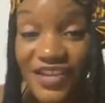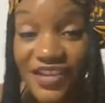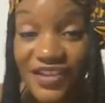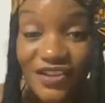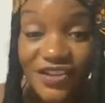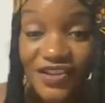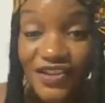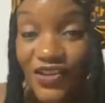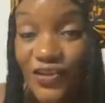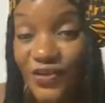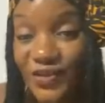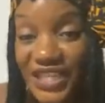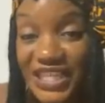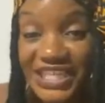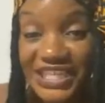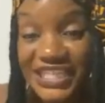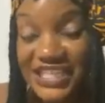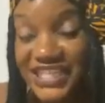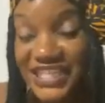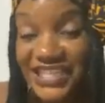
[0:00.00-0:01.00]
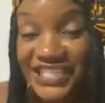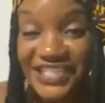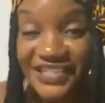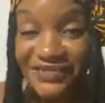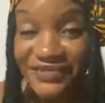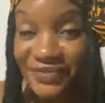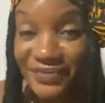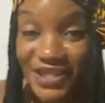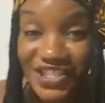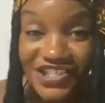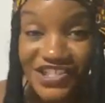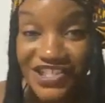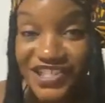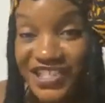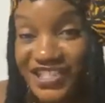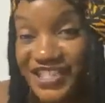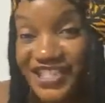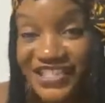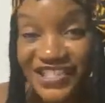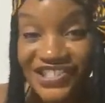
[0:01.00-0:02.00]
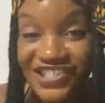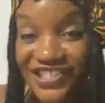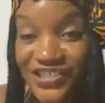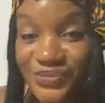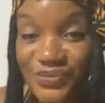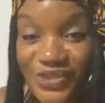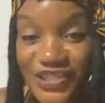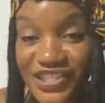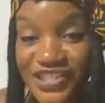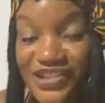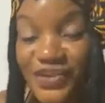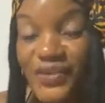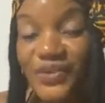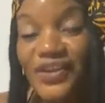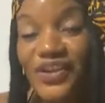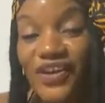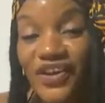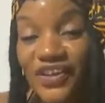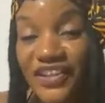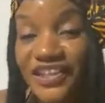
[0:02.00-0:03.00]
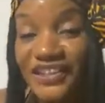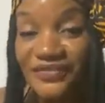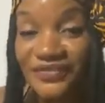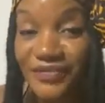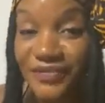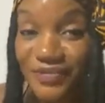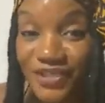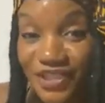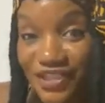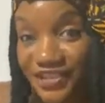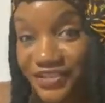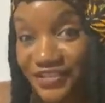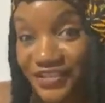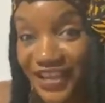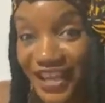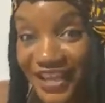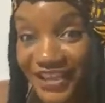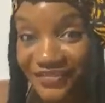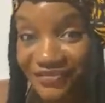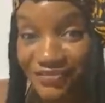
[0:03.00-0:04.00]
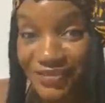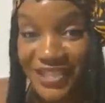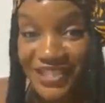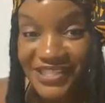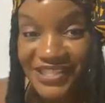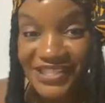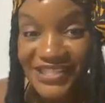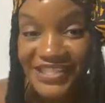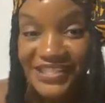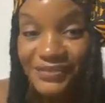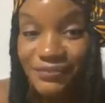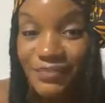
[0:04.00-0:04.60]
get into this information and just really soak it all in from another life, basically.